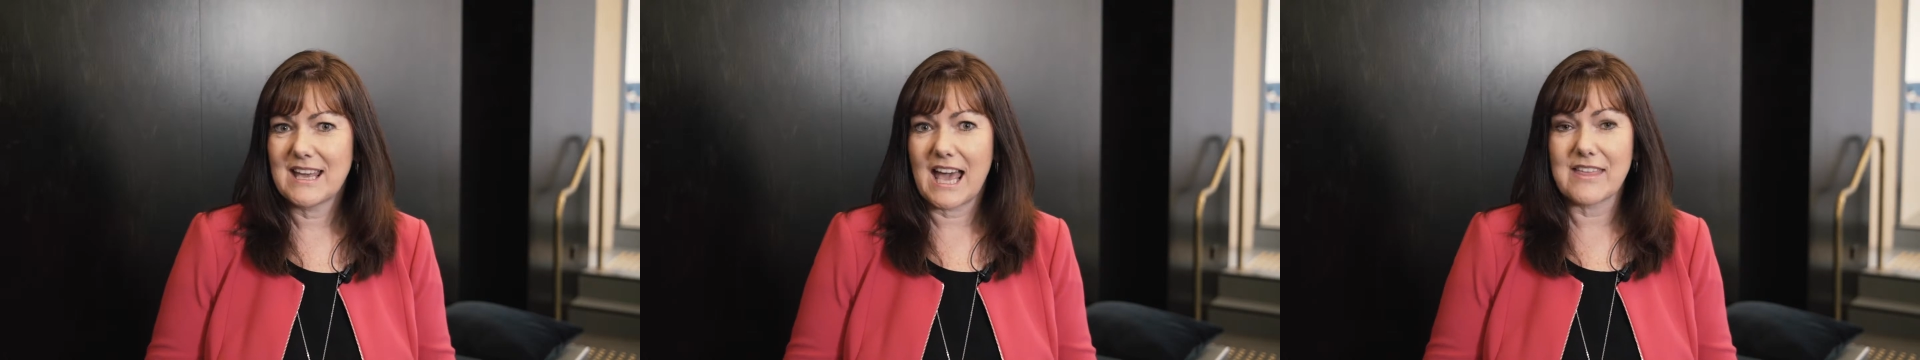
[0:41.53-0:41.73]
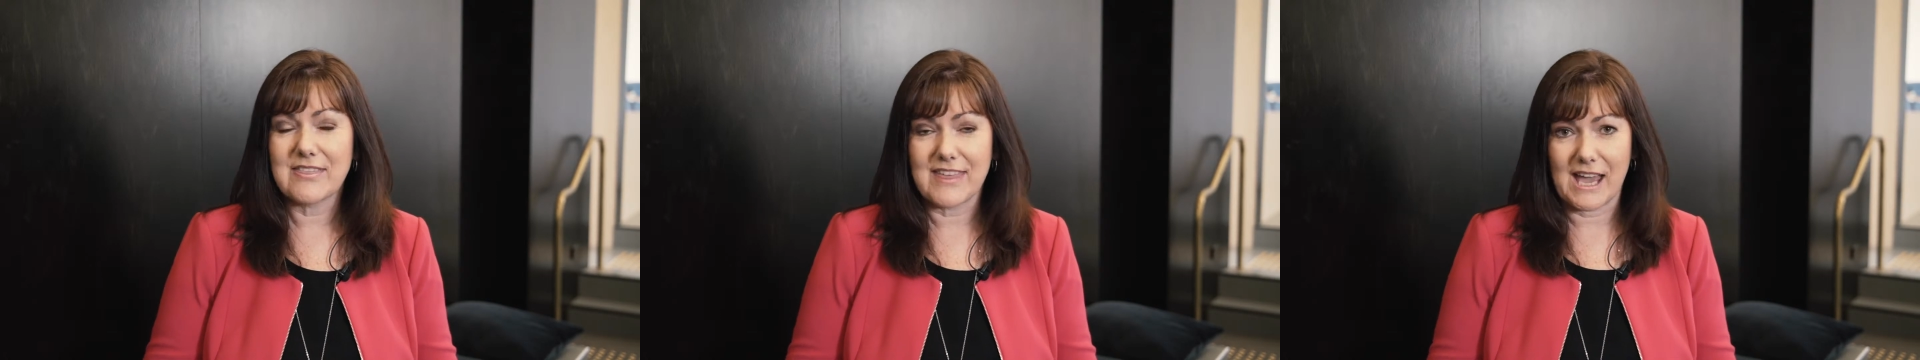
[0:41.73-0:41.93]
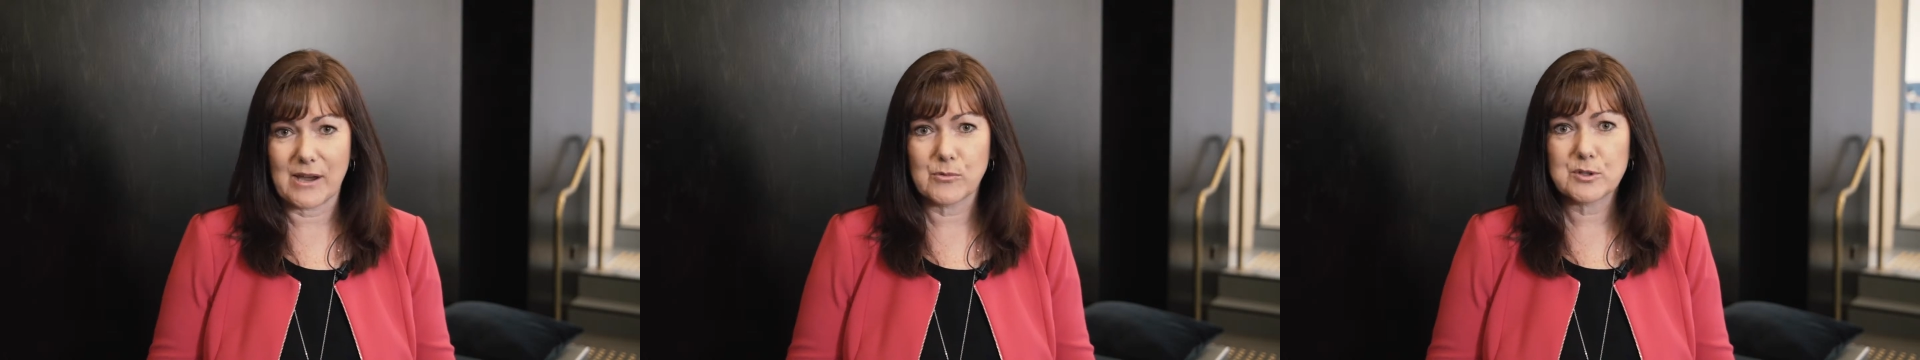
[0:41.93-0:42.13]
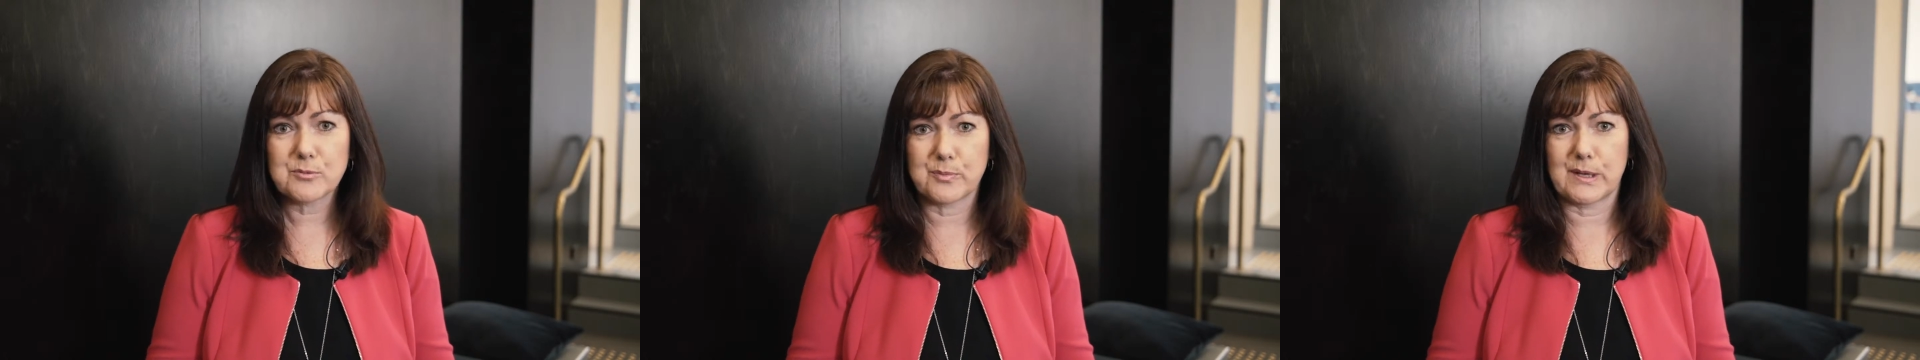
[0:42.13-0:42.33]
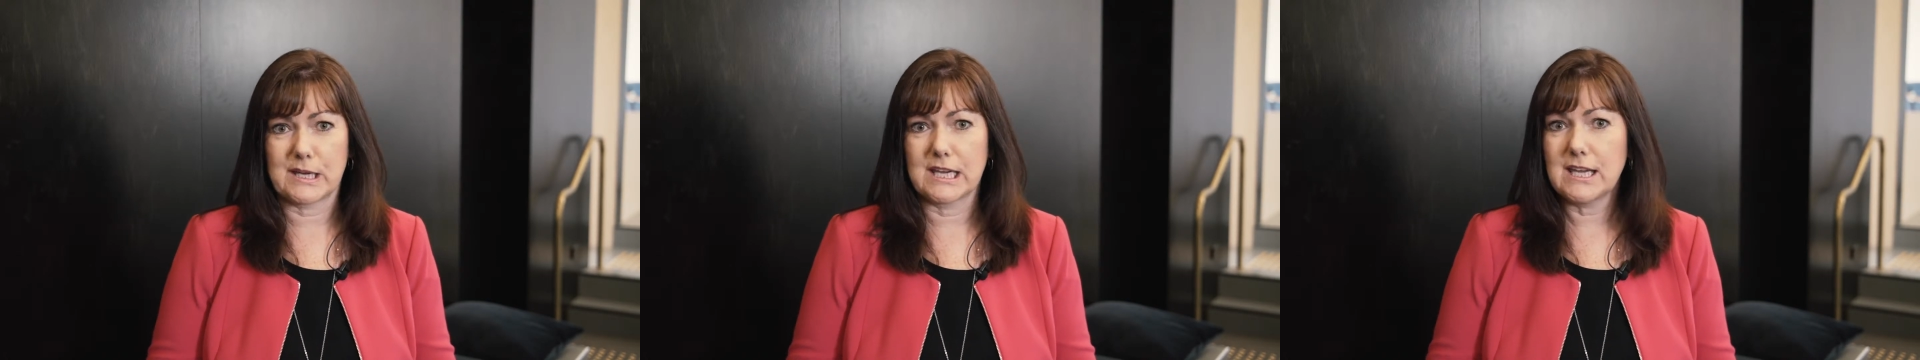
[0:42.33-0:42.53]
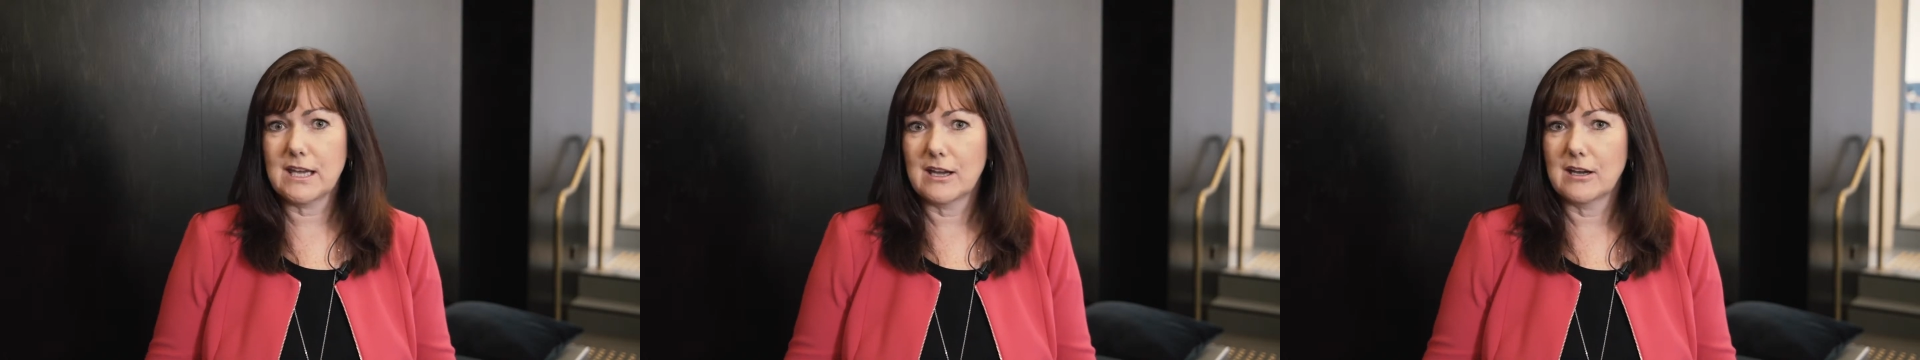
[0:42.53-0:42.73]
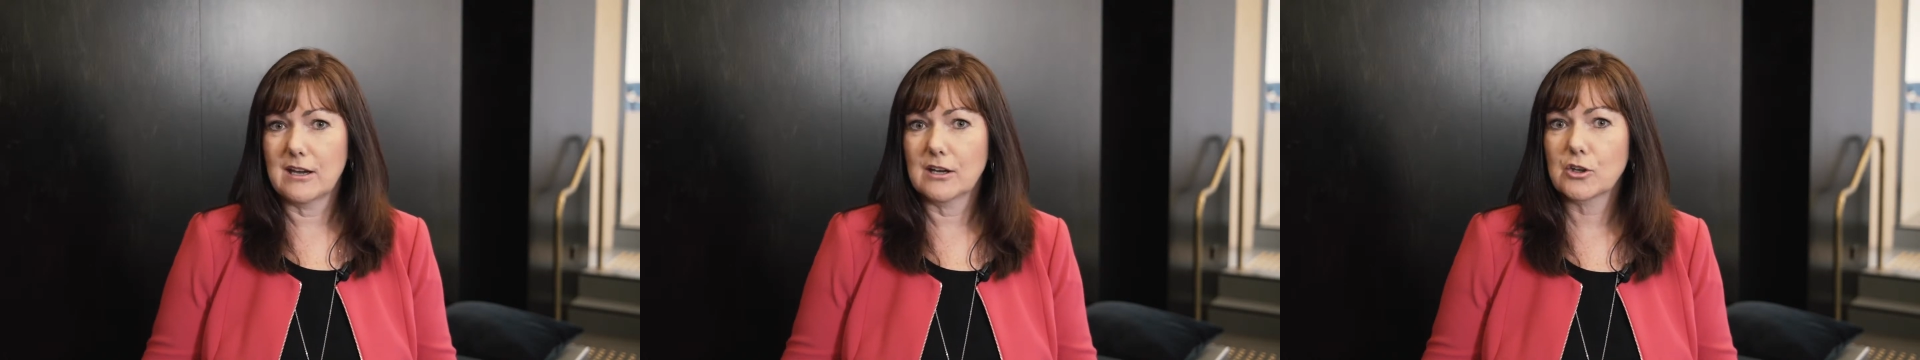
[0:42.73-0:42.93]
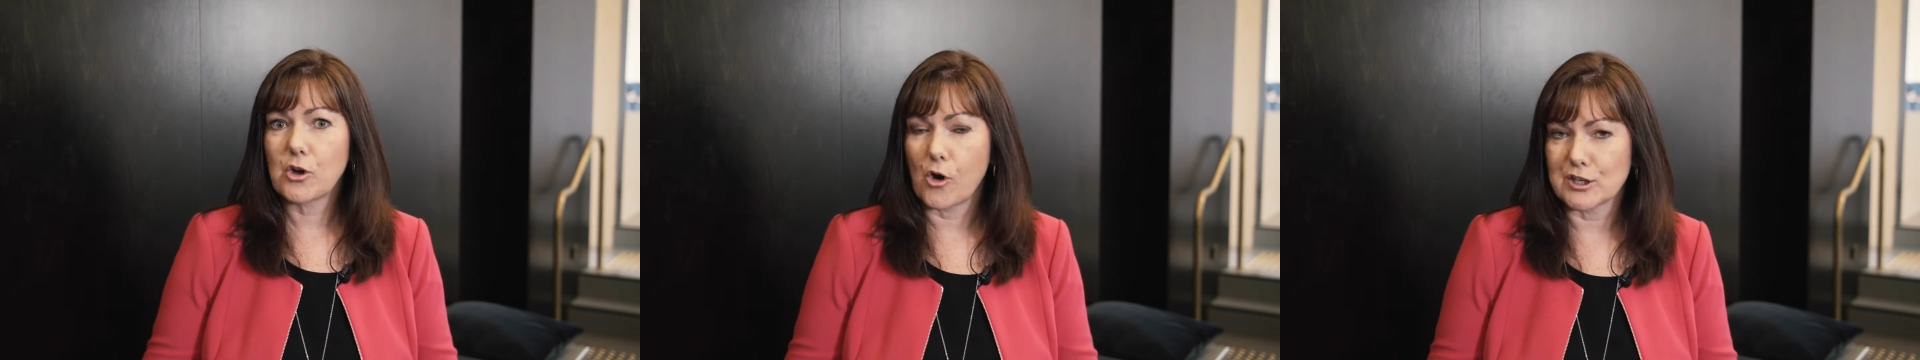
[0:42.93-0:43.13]
and they would be
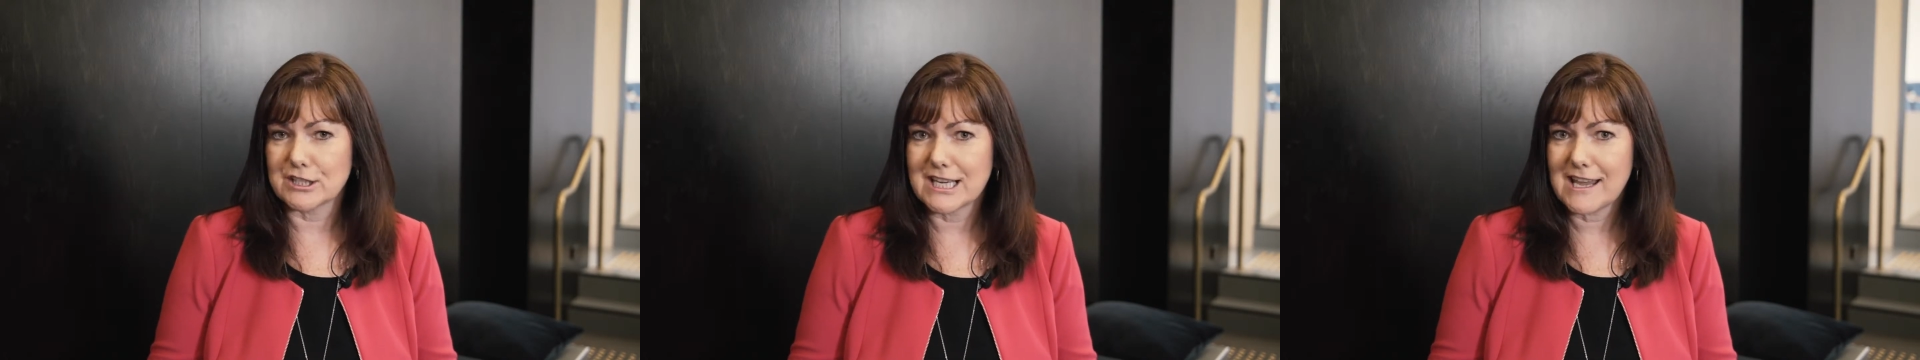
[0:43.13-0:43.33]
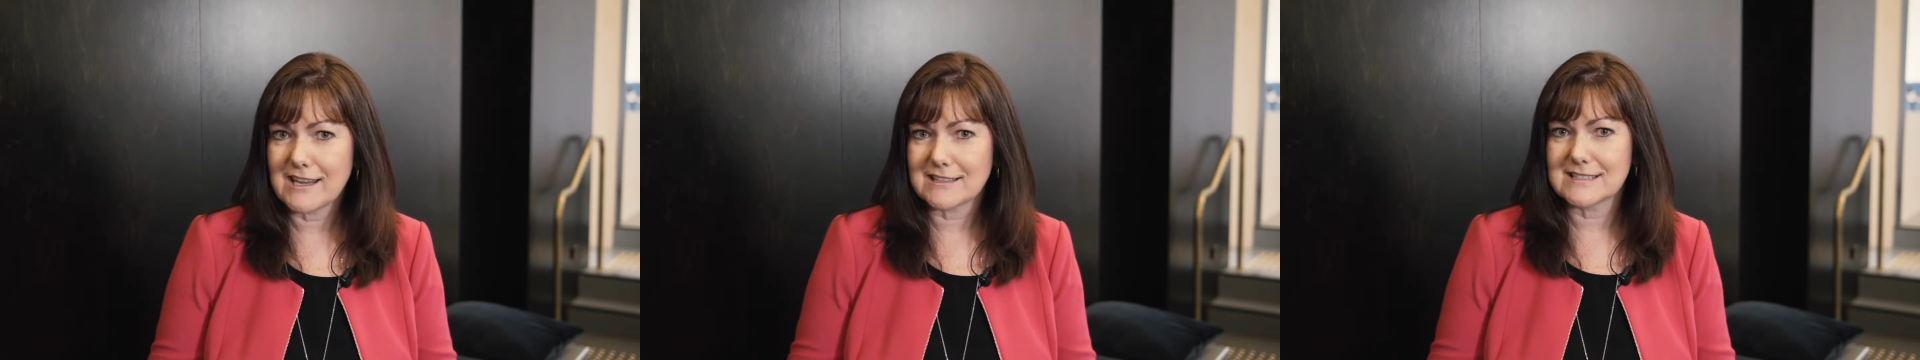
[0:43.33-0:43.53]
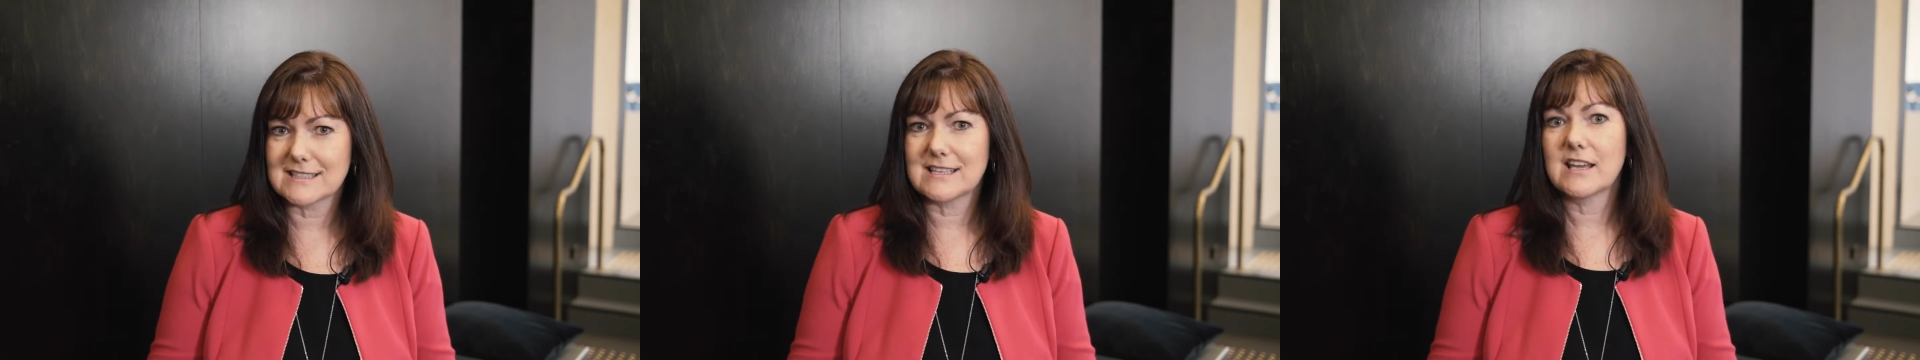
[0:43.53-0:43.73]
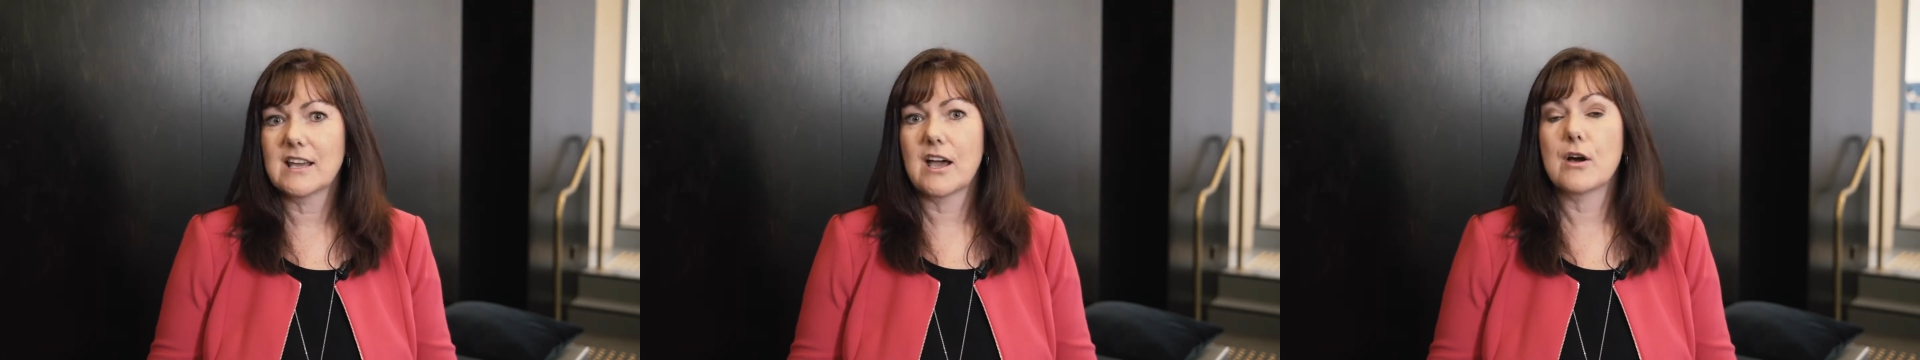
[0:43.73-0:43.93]
context,